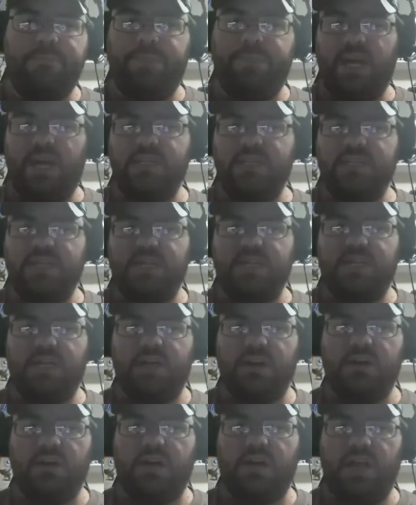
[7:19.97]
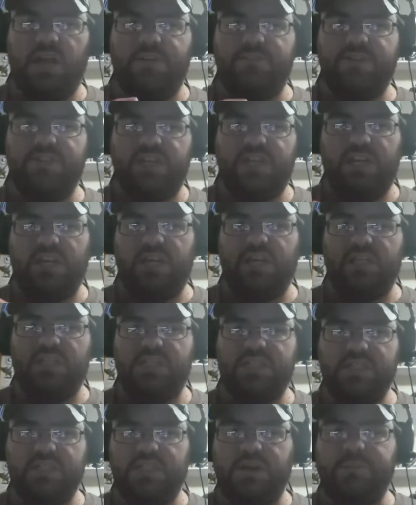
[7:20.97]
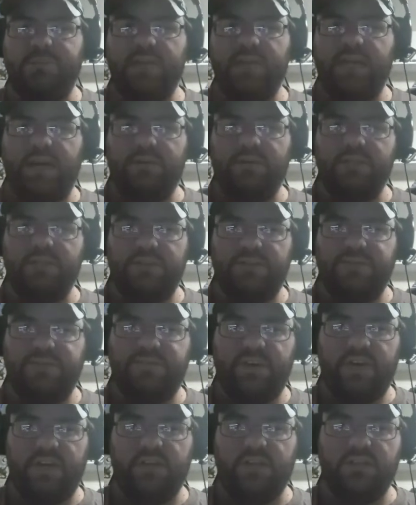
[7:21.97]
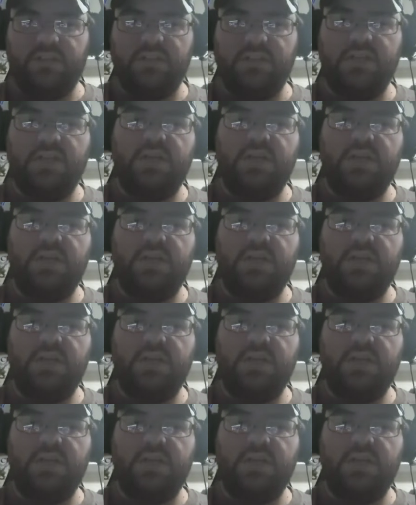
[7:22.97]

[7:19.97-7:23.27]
Benton here, if she is summoned out to the field